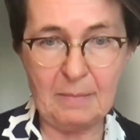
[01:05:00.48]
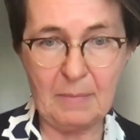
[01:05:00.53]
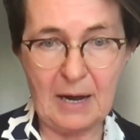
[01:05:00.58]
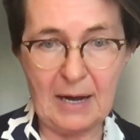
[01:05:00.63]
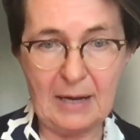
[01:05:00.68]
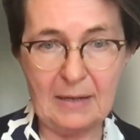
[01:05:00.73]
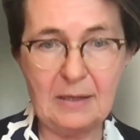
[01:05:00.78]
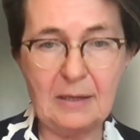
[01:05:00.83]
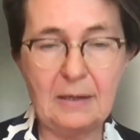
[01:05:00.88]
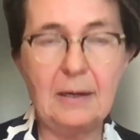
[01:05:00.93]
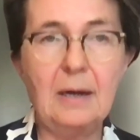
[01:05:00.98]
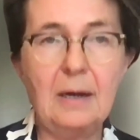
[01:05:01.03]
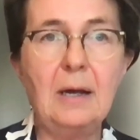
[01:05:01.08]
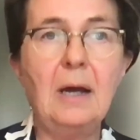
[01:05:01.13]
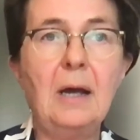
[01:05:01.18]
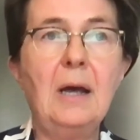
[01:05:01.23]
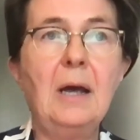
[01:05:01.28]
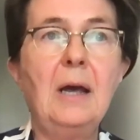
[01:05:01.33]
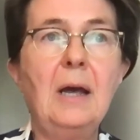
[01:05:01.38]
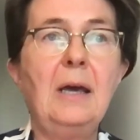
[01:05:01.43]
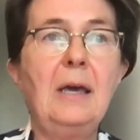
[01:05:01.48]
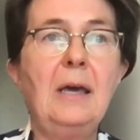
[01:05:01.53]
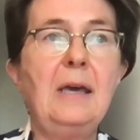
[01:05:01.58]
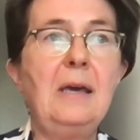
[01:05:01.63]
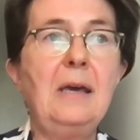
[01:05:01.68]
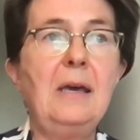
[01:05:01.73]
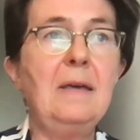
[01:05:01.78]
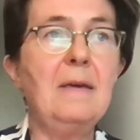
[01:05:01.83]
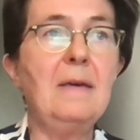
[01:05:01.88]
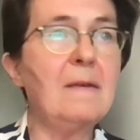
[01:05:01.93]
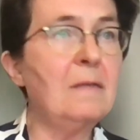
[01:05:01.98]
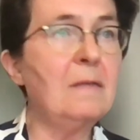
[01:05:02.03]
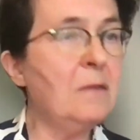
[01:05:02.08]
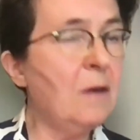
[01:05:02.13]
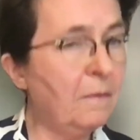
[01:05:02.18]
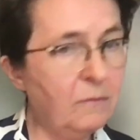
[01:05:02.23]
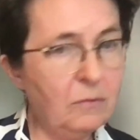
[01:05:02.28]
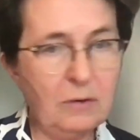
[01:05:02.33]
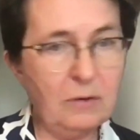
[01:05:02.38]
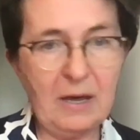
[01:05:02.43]
question about the blood
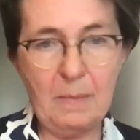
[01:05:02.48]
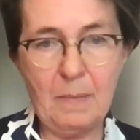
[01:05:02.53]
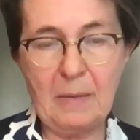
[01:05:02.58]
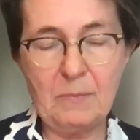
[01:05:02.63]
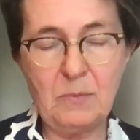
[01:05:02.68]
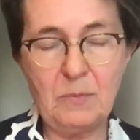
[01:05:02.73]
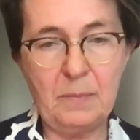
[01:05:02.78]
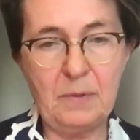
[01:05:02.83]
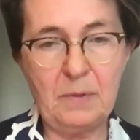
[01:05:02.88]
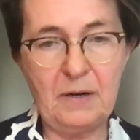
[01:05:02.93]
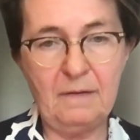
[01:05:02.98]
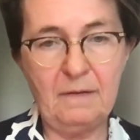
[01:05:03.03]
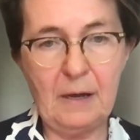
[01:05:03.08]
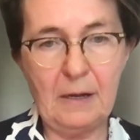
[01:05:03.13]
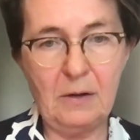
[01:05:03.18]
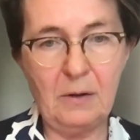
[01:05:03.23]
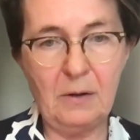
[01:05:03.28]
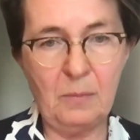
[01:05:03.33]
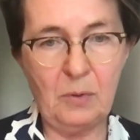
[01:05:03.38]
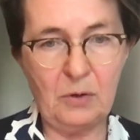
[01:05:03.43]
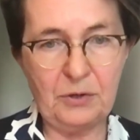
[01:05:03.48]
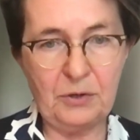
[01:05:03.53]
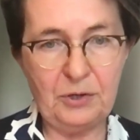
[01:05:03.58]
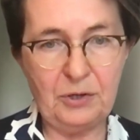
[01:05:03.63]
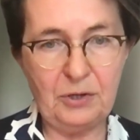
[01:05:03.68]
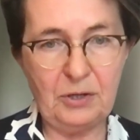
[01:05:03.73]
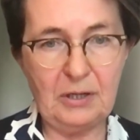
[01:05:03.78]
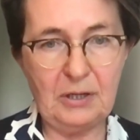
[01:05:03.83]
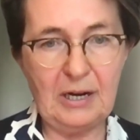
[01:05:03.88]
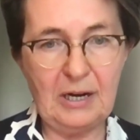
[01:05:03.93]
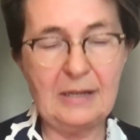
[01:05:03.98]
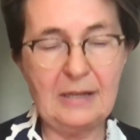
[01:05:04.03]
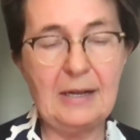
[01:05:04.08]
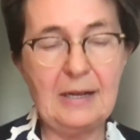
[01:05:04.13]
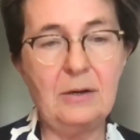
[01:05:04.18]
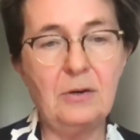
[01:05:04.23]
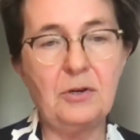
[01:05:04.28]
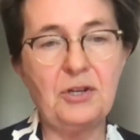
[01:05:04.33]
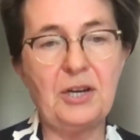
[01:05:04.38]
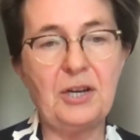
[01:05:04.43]
libel. It's a
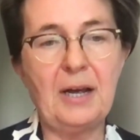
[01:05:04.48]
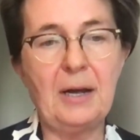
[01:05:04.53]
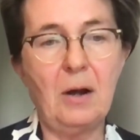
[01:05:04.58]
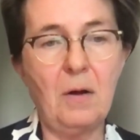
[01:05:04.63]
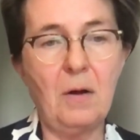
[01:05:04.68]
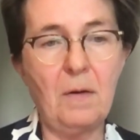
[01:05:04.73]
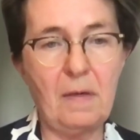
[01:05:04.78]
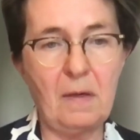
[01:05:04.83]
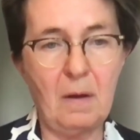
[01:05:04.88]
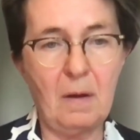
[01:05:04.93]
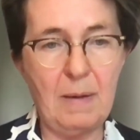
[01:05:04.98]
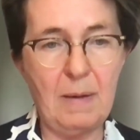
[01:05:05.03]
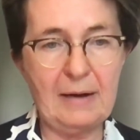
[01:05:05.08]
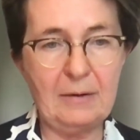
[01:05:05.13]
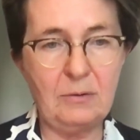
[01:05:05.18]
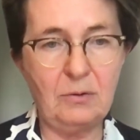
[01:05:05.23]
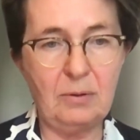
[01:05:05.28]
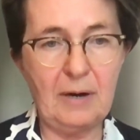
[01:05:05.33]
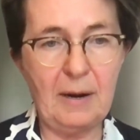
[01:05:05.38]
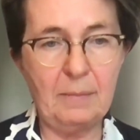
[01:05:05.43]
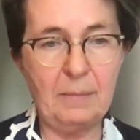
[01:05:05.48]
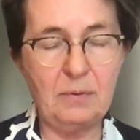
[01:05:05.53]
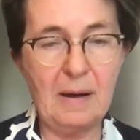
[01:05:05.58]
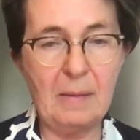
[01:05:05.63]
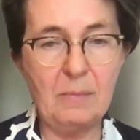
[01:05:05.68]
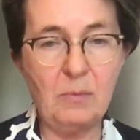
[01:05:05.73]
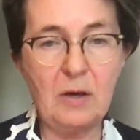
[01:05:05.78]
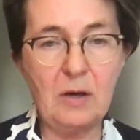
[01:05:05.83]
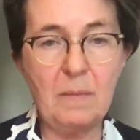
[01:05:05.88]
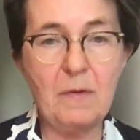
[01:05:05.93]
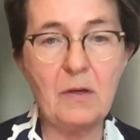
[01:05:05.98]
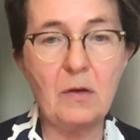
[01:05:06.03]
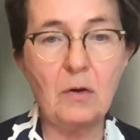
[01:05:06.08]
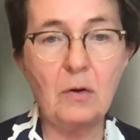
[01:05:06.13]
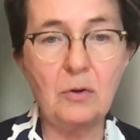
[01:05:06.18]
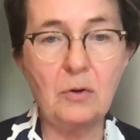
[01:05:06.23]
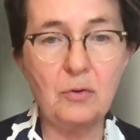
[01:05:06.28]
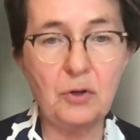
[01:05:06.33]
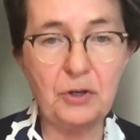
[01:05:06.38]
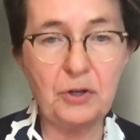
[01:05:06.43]
very important topic, but I
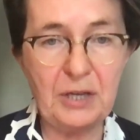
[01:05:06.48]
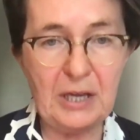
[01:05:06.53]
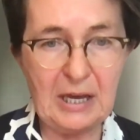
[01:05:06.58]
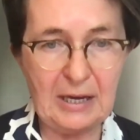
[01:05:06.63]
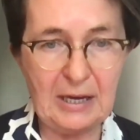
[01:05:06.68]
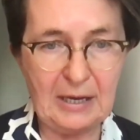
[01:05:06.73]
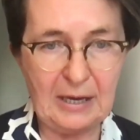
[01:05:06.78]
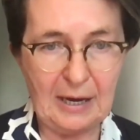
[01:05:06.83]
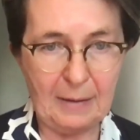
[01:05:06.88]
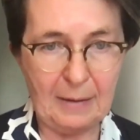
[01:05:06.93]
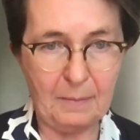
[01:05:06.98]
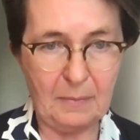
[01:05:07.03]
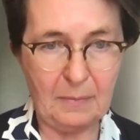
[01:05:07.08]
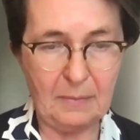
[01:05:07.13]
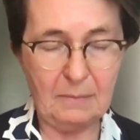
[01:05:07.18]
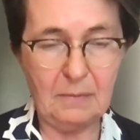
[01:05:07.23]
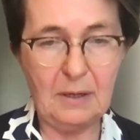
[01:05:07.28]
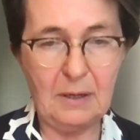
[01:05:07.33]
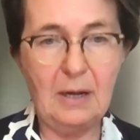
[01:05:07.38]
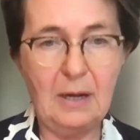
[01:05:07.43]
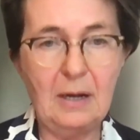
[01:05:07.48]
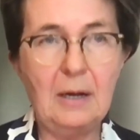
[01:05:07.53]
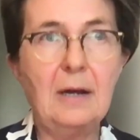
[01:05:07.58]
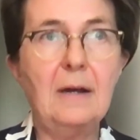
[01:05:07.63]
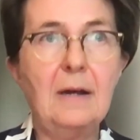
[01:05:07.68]
don't have good news.